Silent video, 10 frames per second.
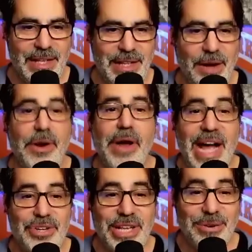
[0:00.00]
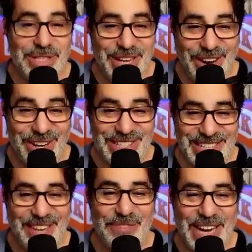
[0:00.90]
Oh, no. Actually, it was Hart.
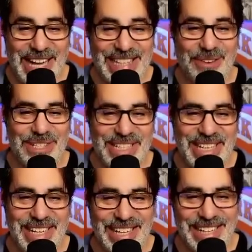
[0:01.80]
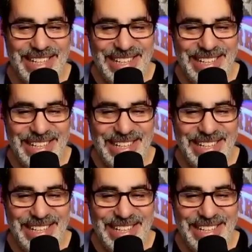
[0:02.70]
I forgot. That was the